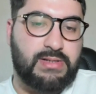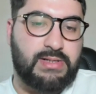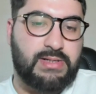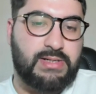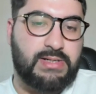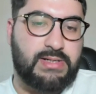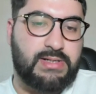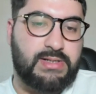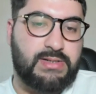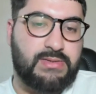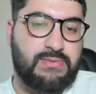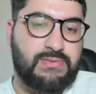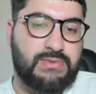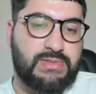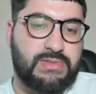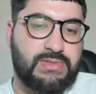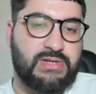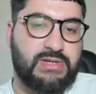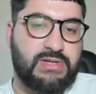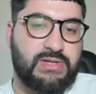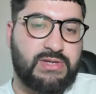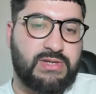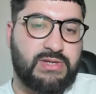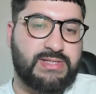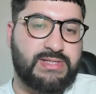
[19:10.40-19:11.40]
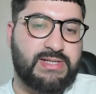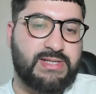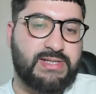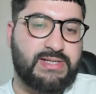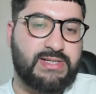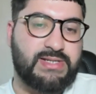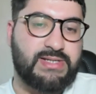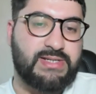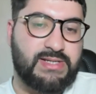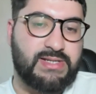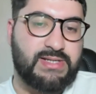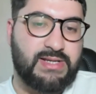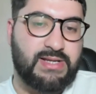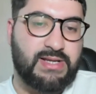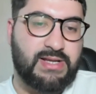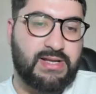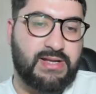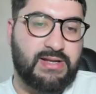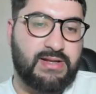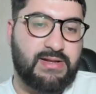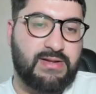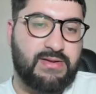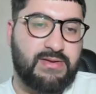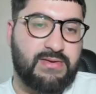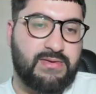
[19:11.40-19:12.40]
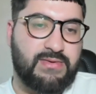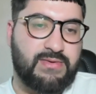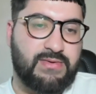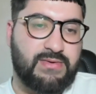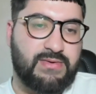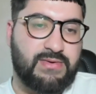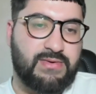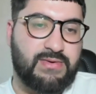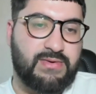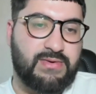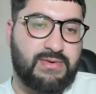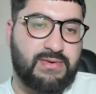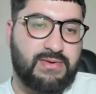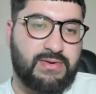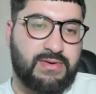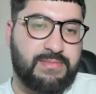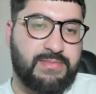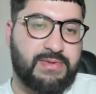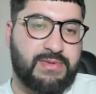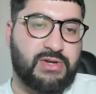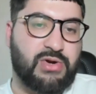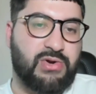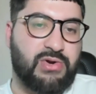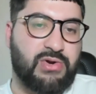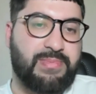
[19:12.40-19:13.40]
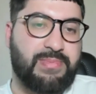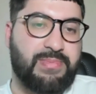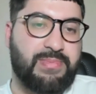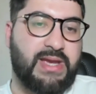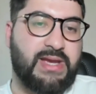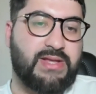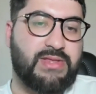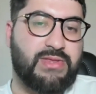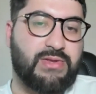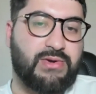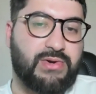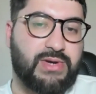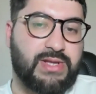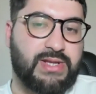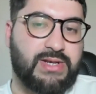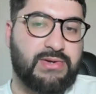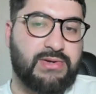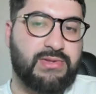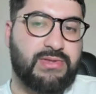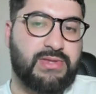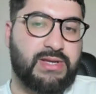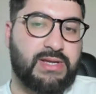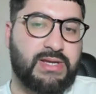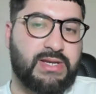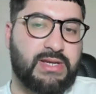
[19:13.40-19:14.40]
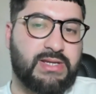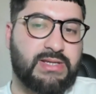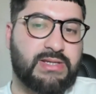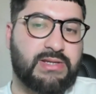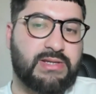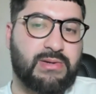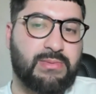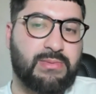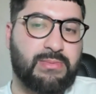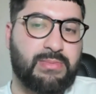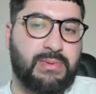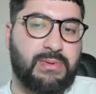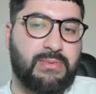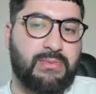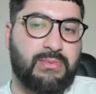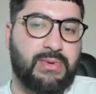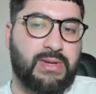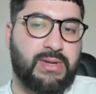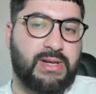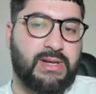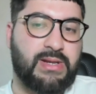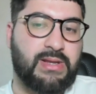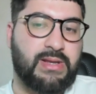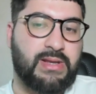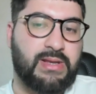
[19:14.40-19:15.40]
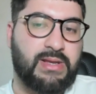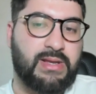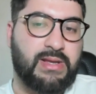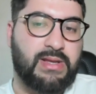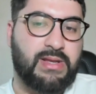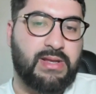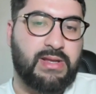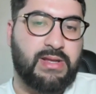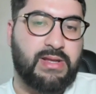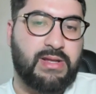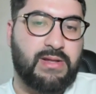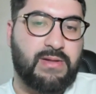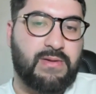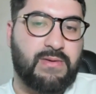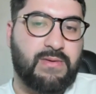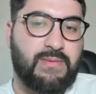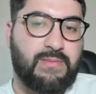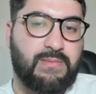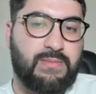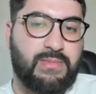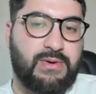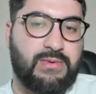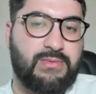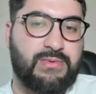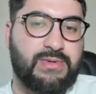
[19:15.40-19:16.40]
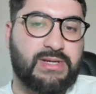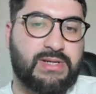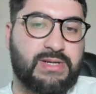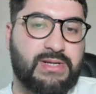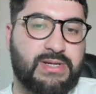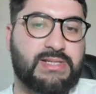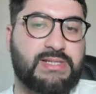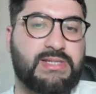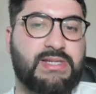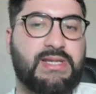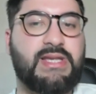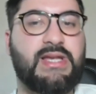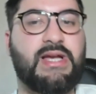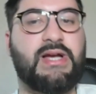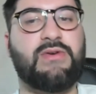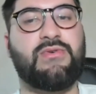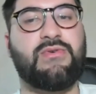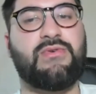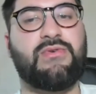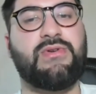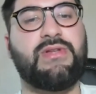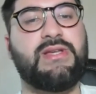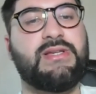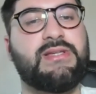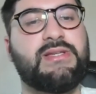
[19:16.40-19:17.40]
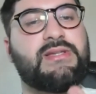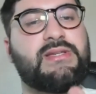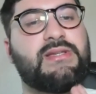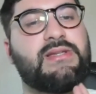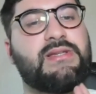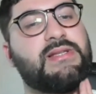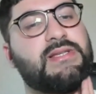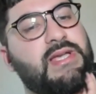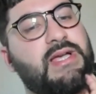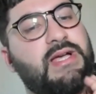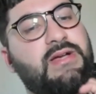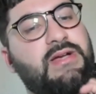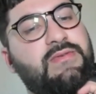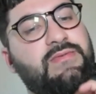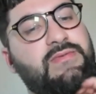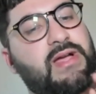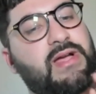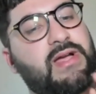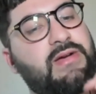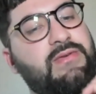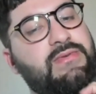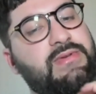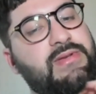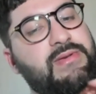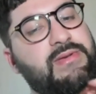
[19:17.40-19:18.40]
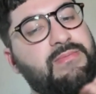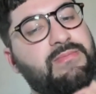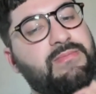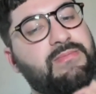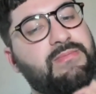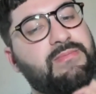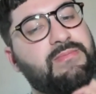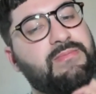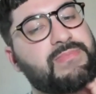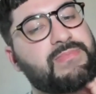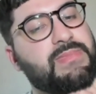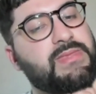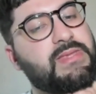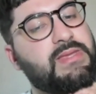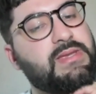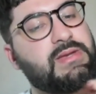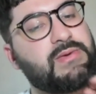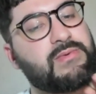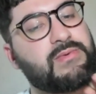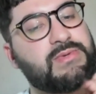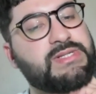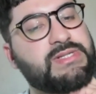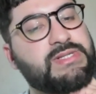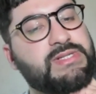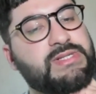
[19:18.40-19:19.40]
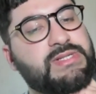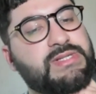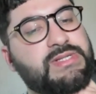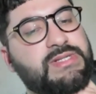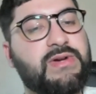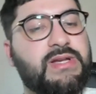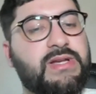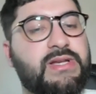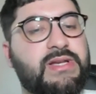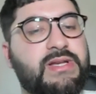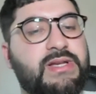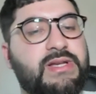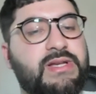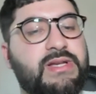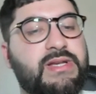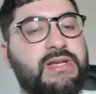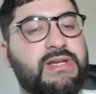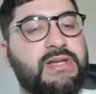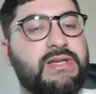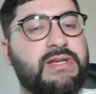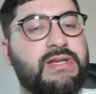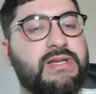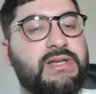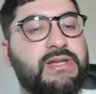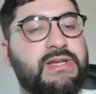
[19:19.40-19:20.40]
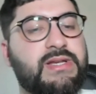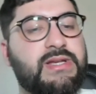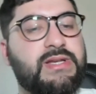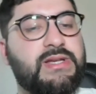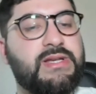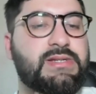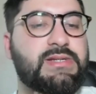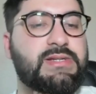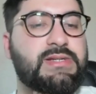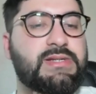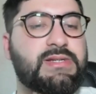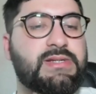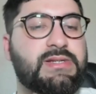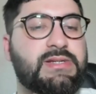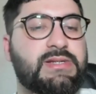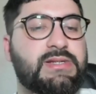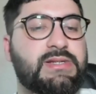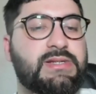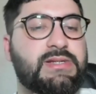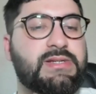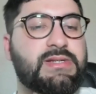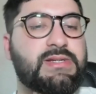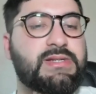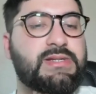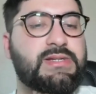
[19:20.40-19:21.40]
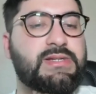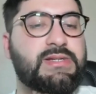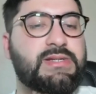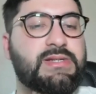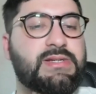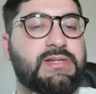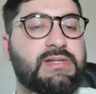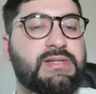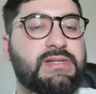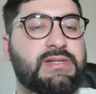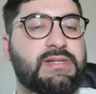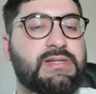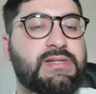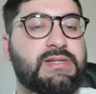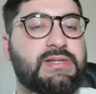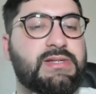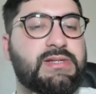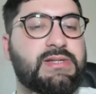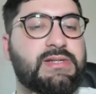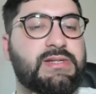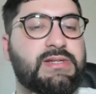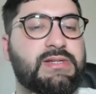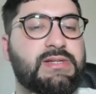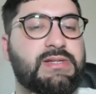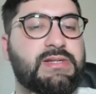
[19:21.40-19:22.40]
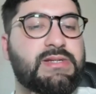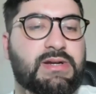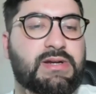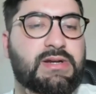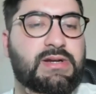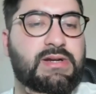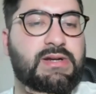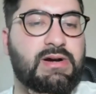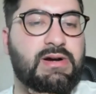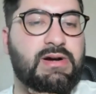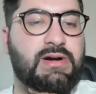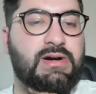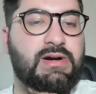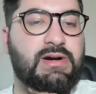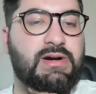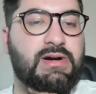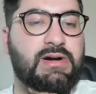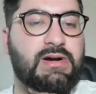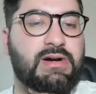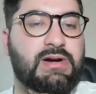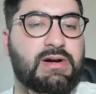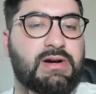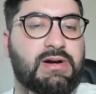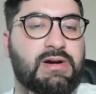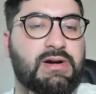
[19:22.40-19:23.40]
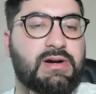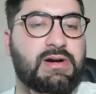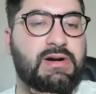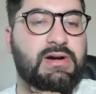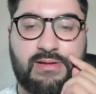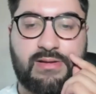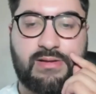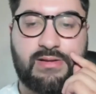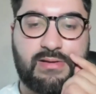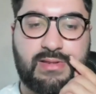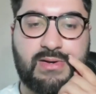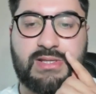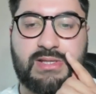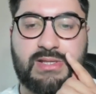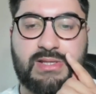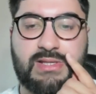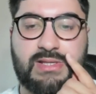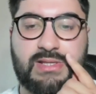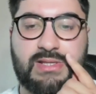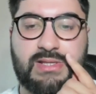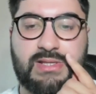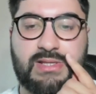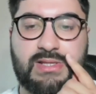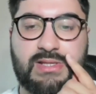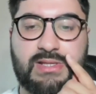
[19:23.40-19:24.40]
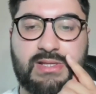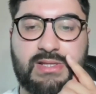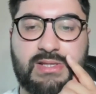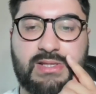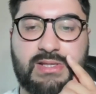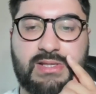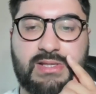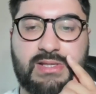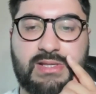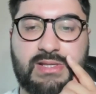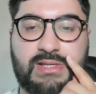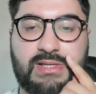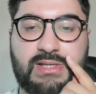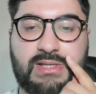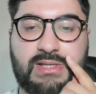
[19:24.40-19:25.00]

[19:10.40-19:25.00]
We'll see who wins this. I'm gonna go with Peyton though. I do think he's gonna win, but we're gonna see how good he is. Let's see how he wins this fight. All right. Okay, they got these on the prelims.